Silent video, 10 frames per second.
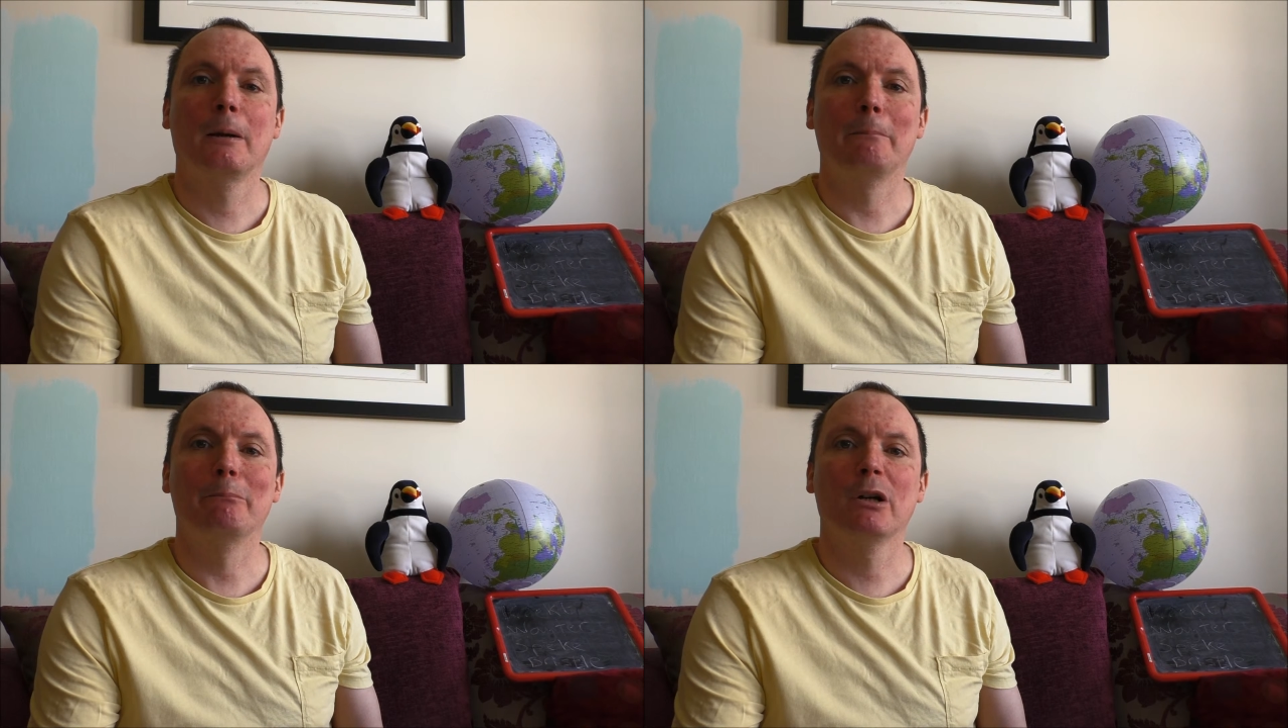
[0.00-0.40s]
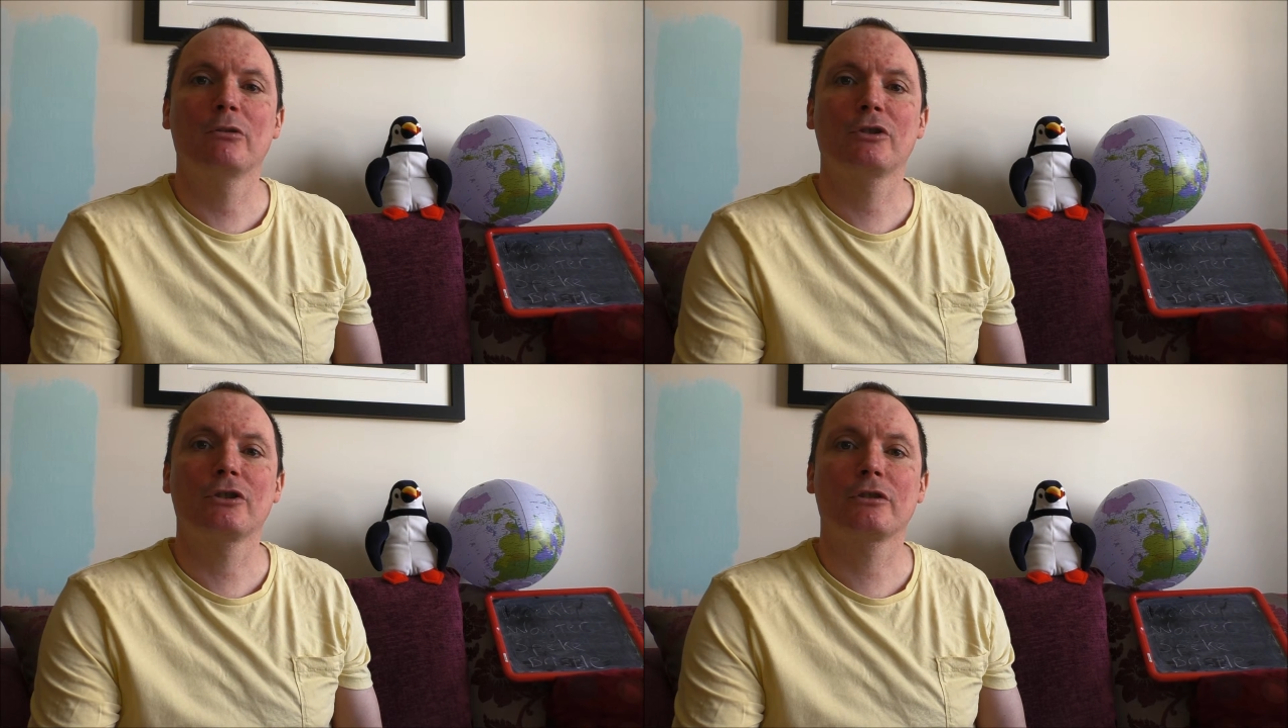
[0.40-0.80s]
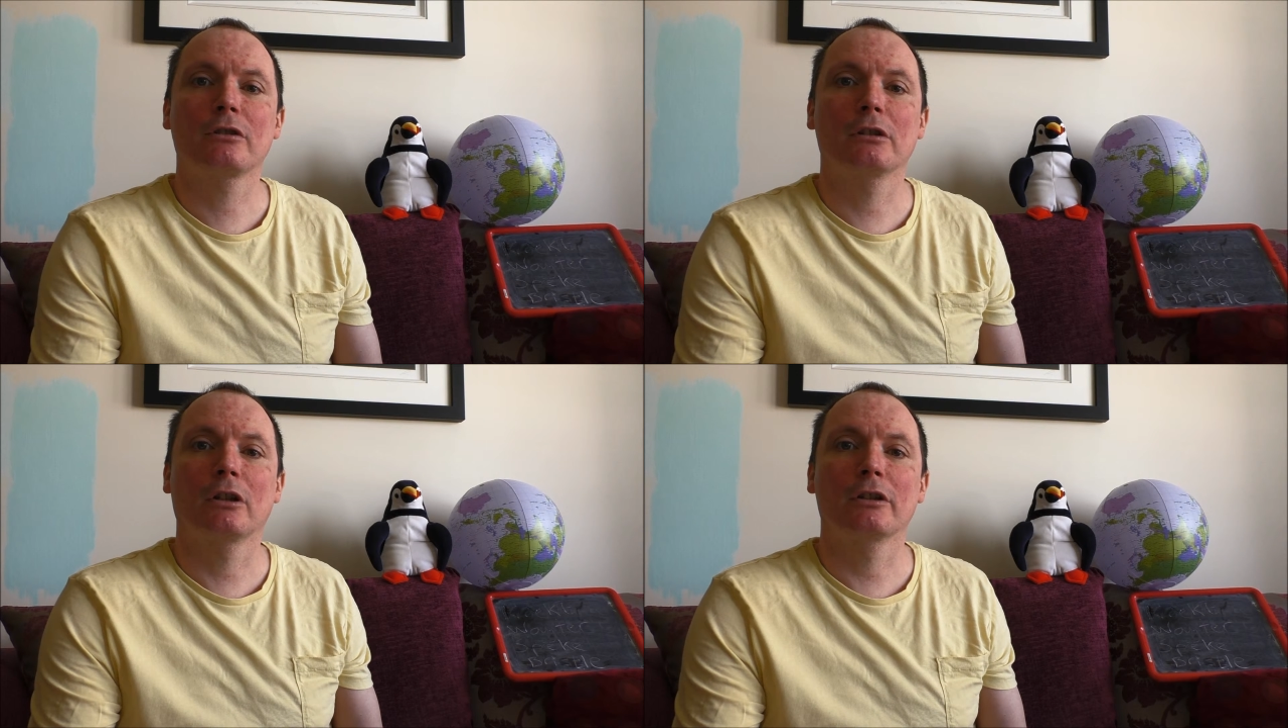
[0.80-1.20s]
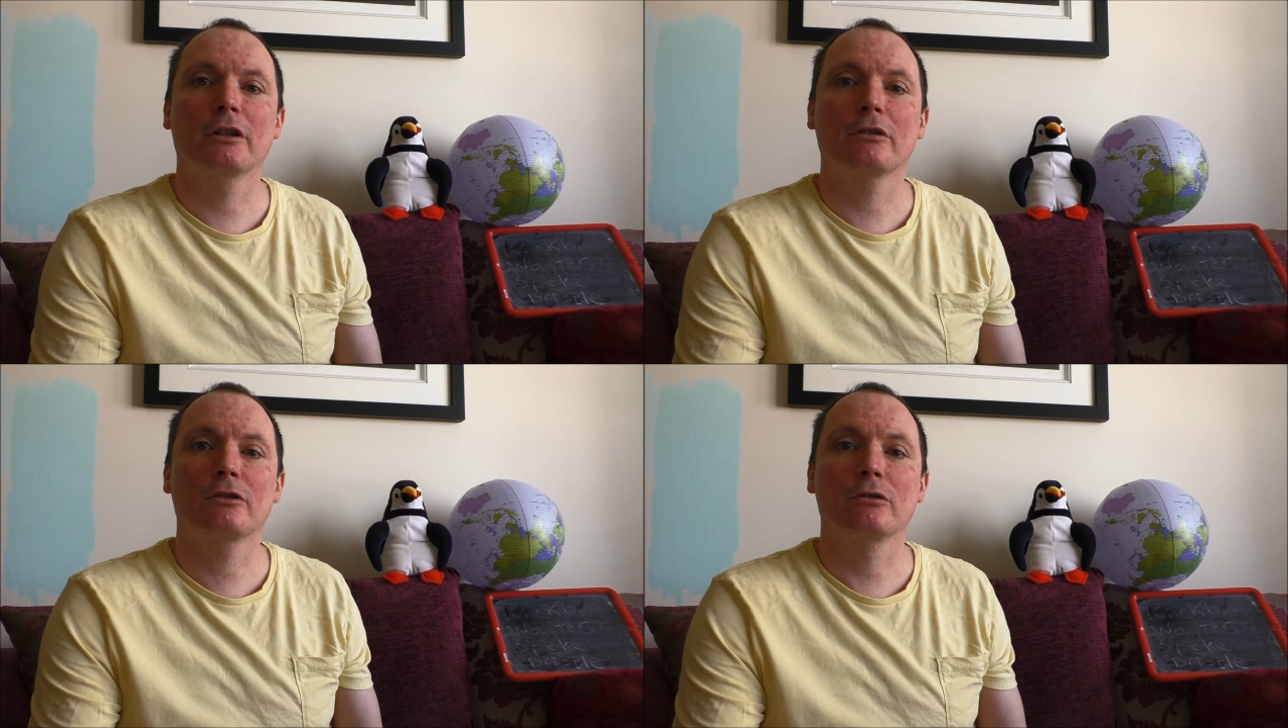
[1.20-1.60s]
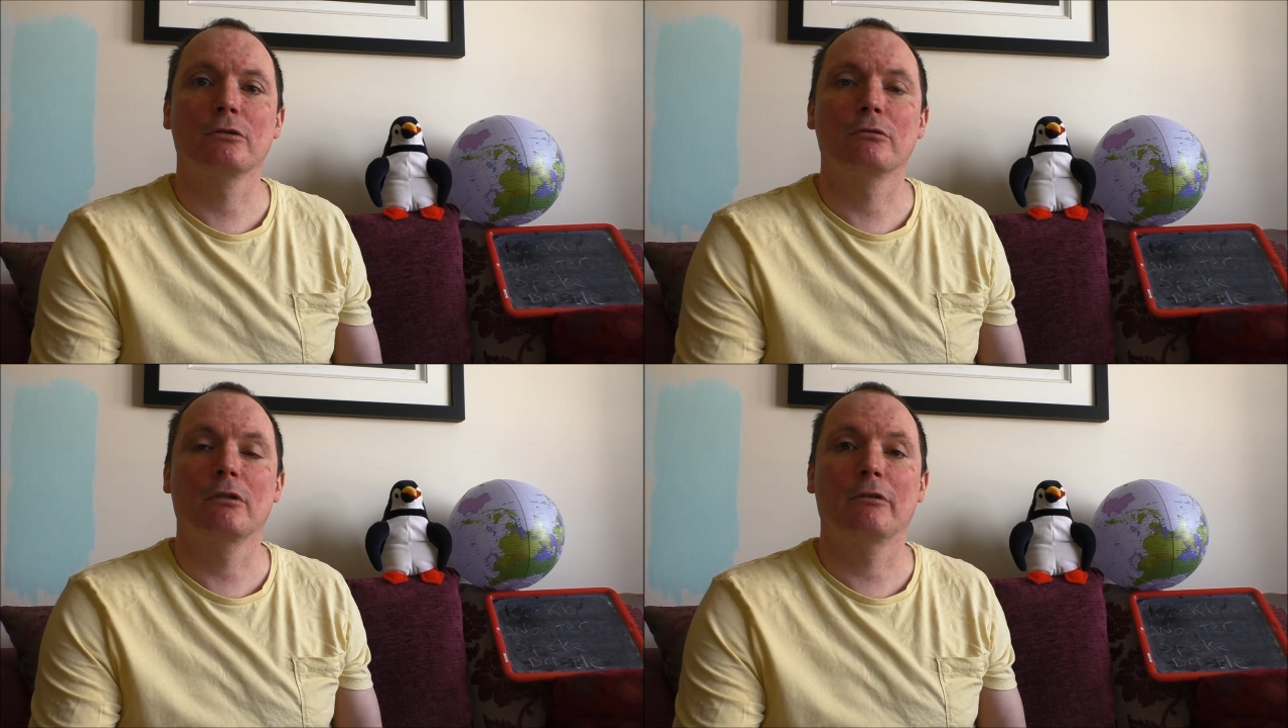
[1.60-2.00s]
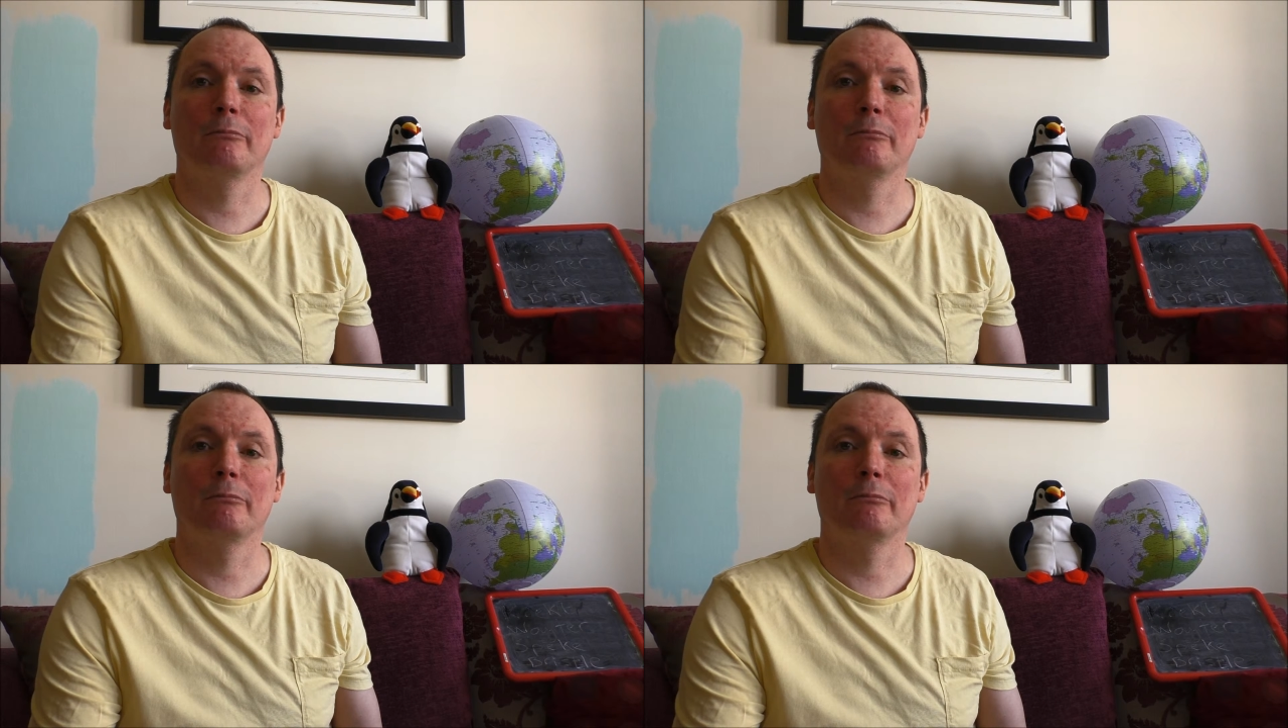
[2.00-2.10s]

most like to